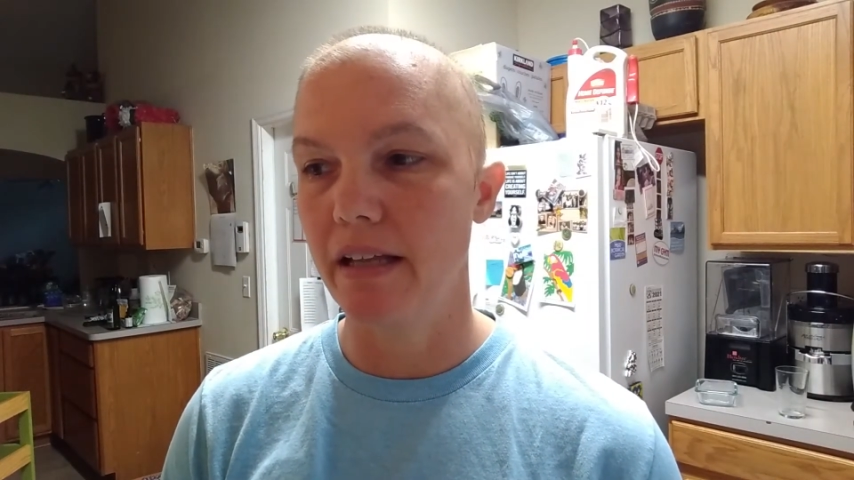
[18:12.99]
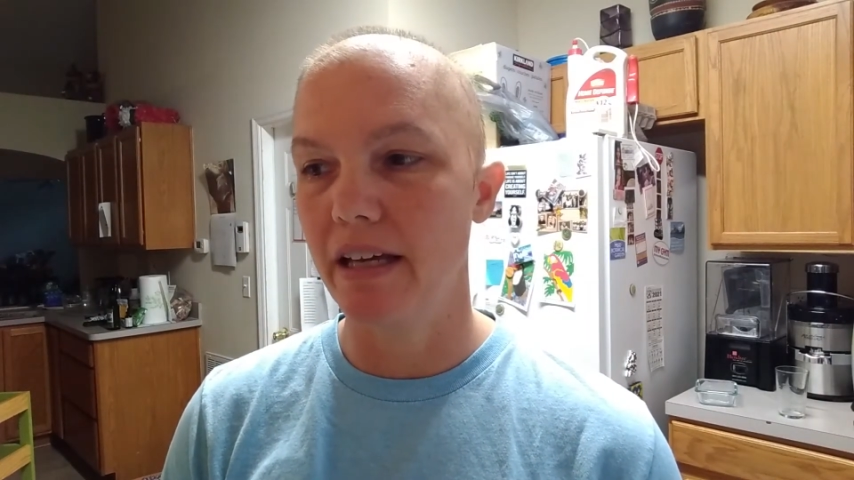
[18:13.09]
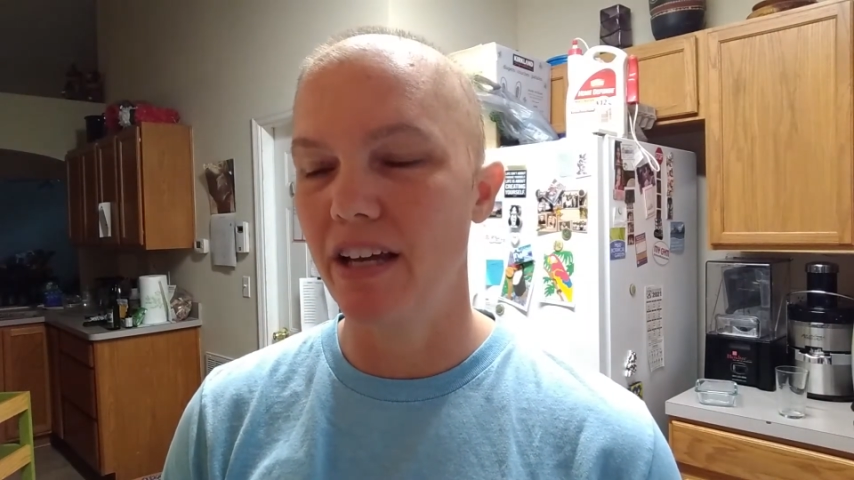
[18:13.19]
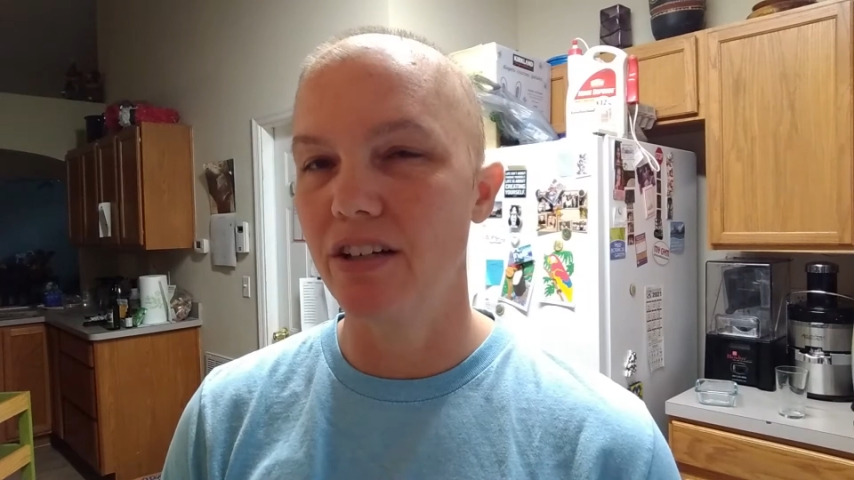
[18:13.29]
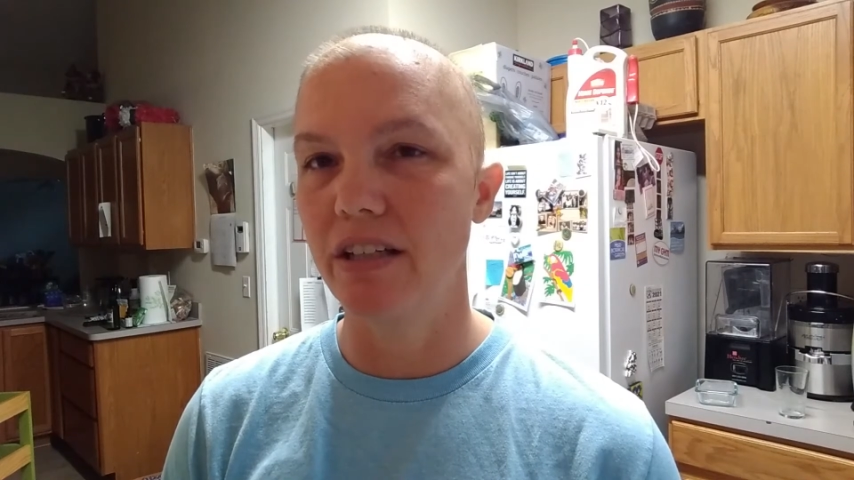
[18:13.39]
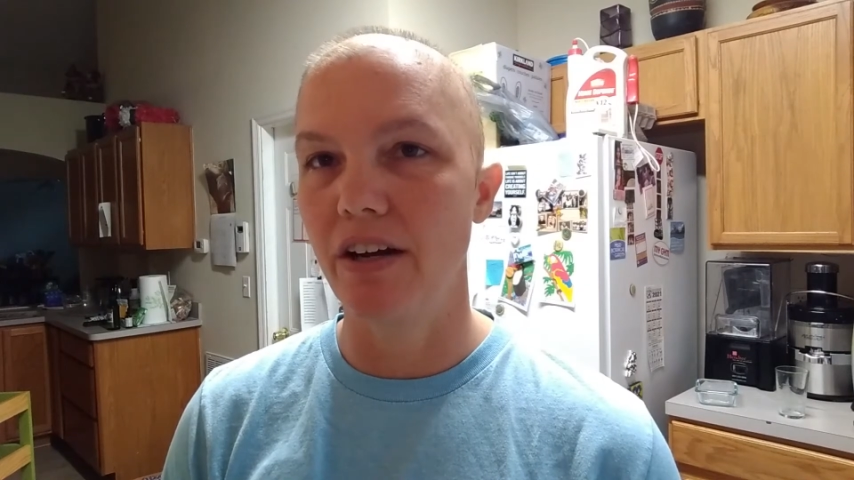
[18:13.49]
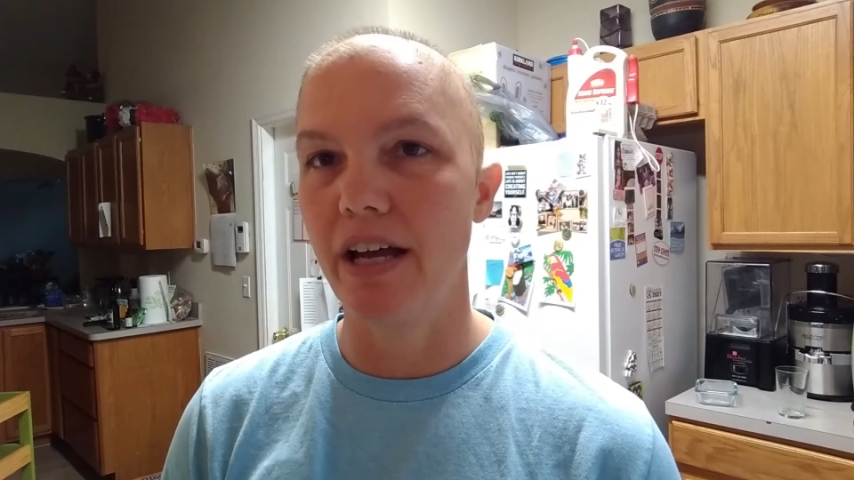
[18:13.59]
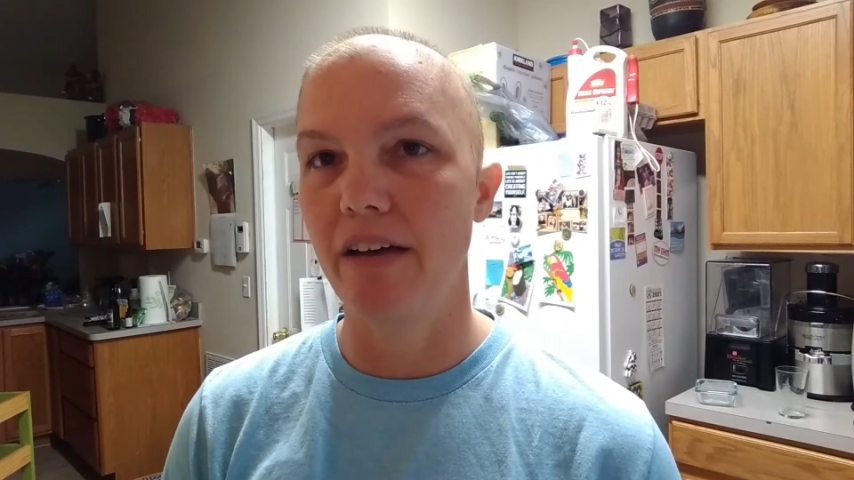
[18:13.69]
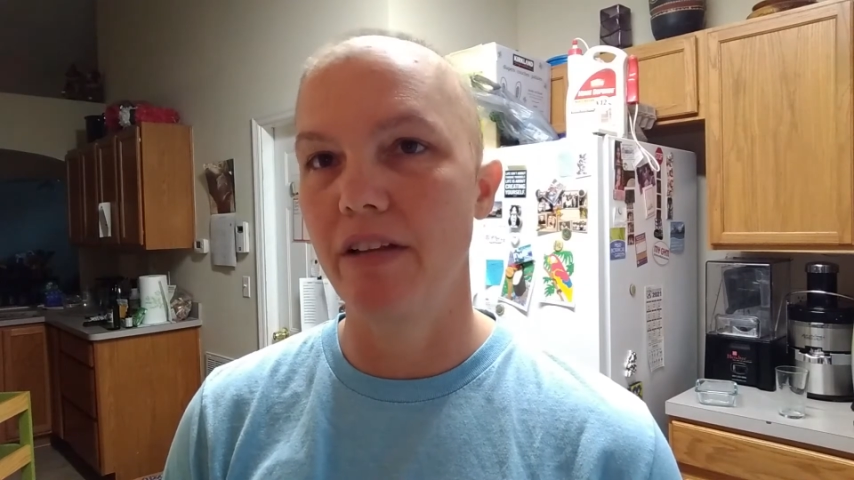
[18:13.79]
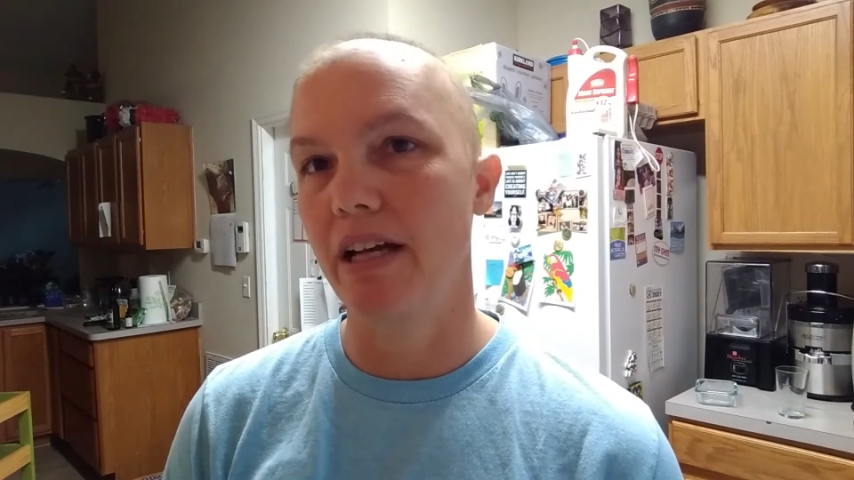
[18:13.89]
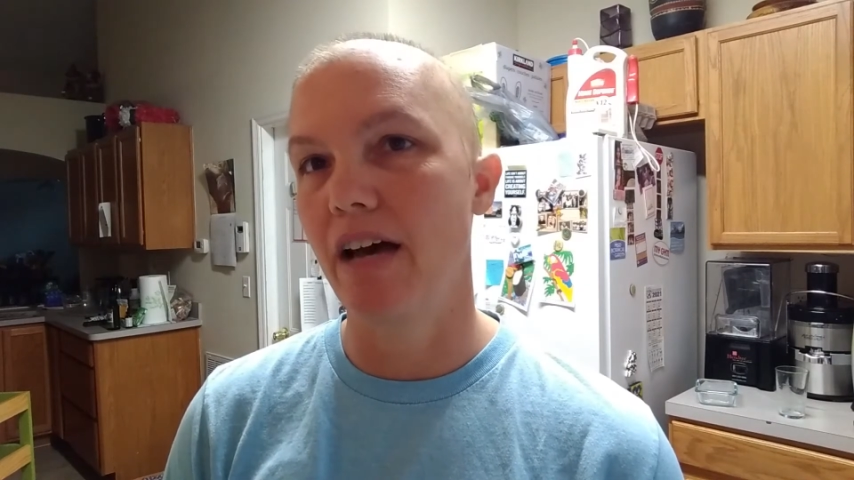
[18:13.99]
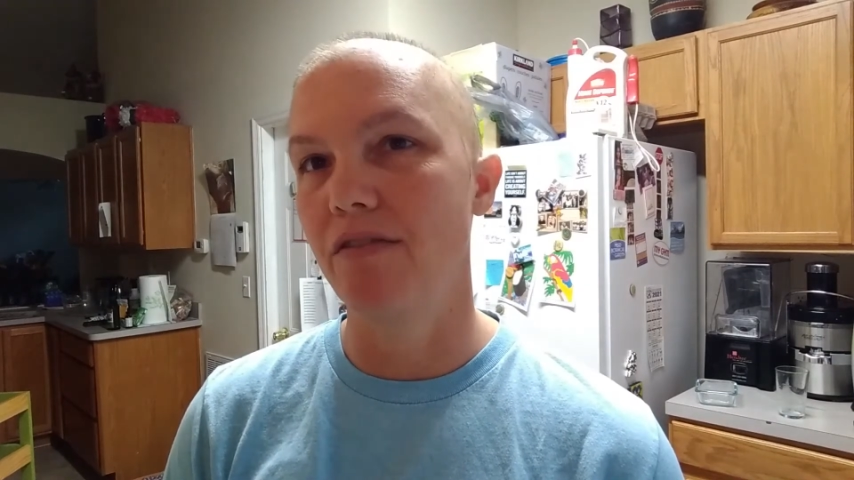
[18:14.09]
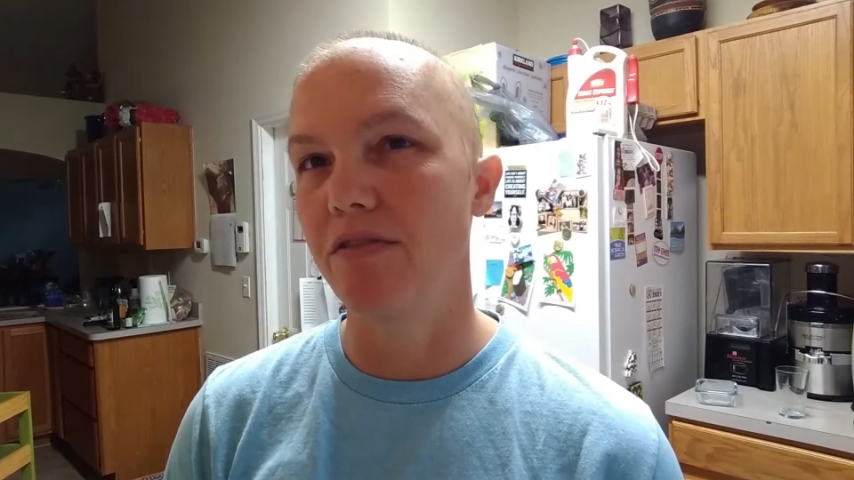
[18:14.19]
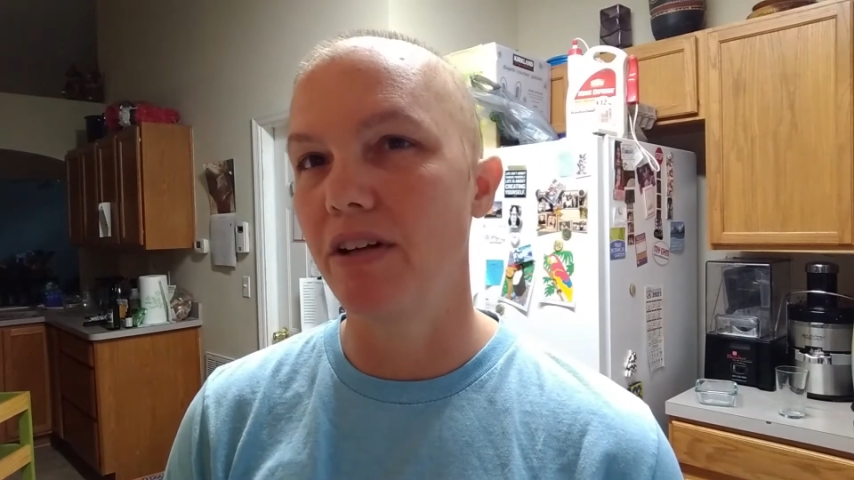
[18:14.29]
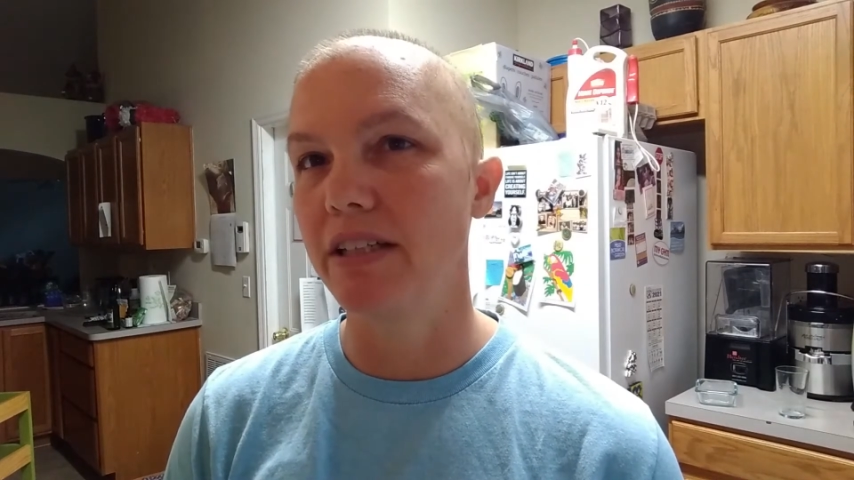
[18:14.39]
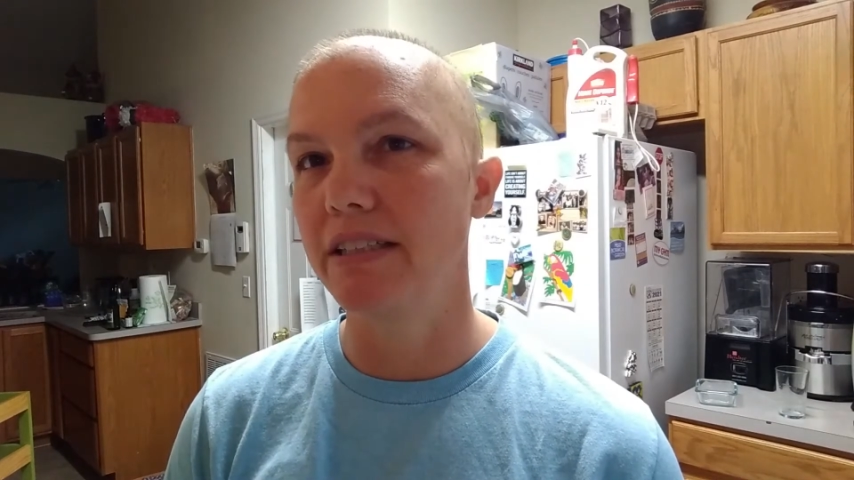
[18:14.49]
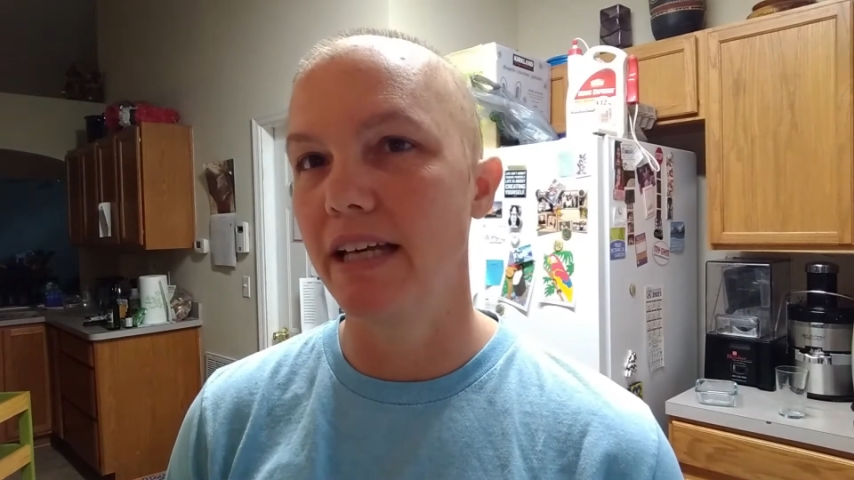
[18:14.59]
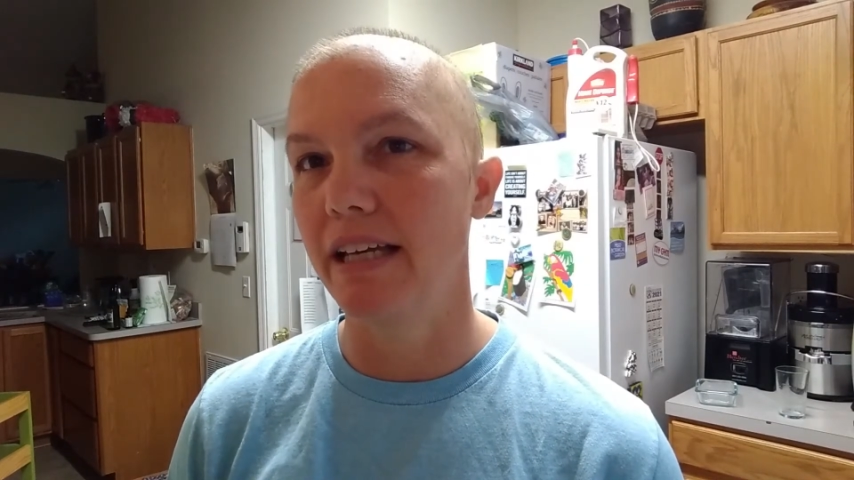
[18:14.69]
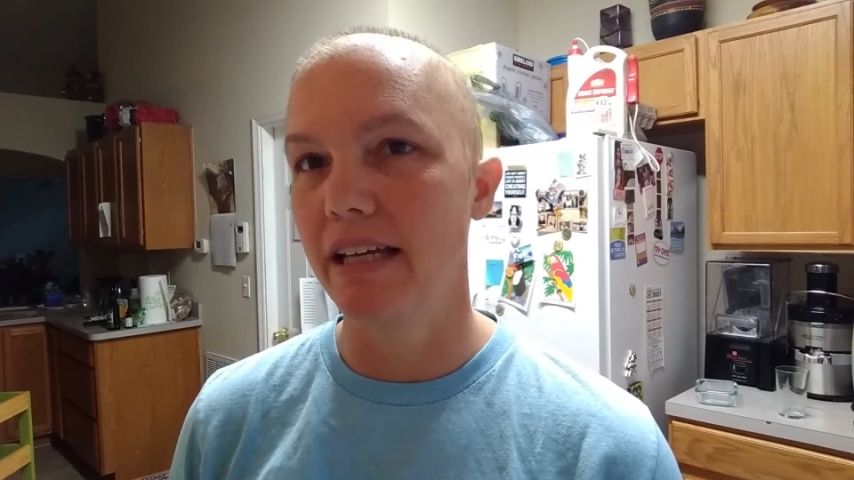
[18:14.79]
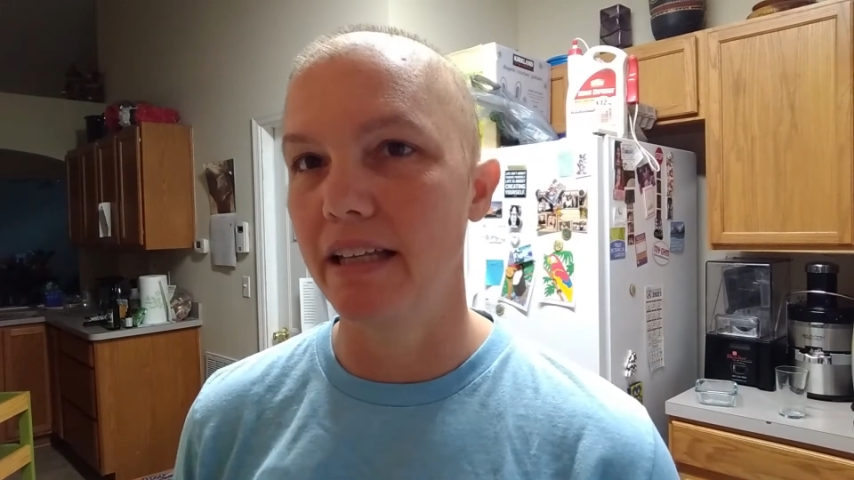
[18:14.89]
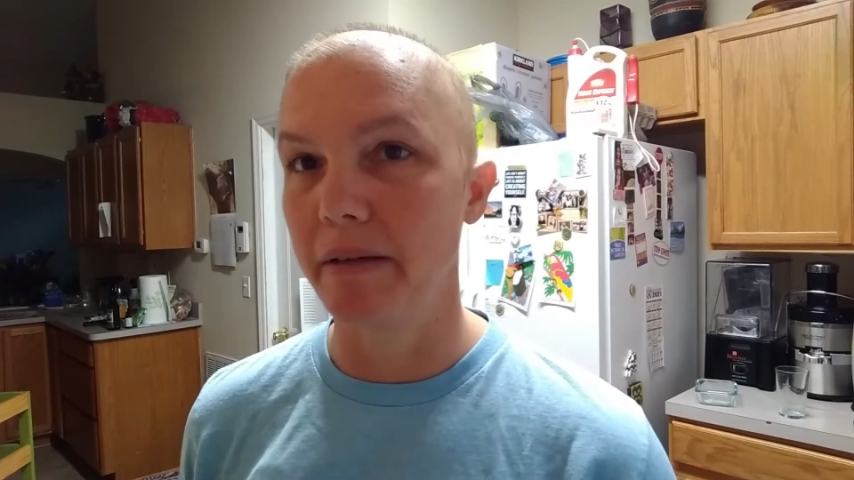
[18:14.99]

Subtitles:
Like here and there I haven't felt like taking it,